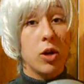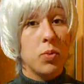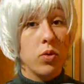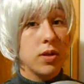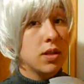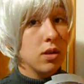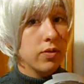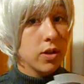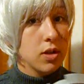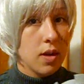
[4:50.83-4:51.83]
they're both
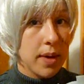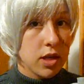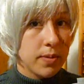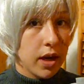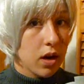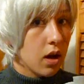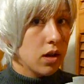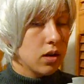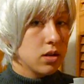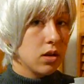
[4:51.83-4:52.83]
silver, so they match my hair
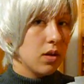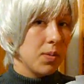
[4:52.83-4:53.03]
color, so,